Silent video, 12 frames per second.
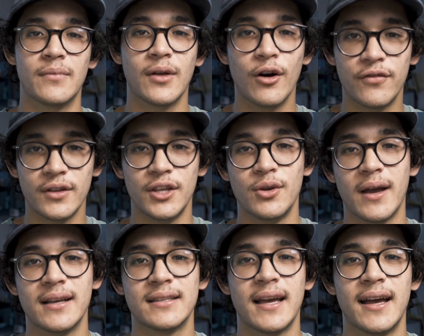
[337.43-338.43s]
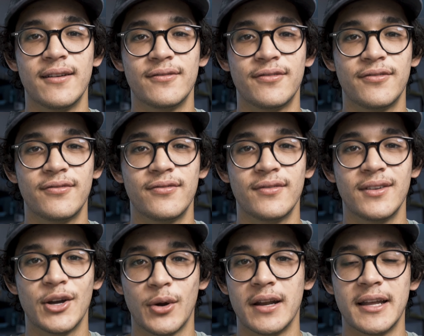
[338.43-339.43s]
Hopefully you guys have
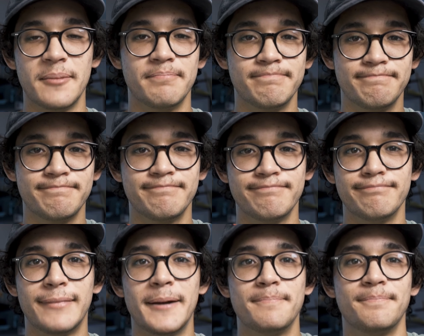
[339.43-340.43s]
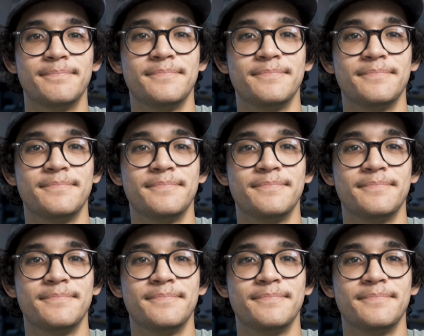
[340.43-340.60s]
a great day. Bye.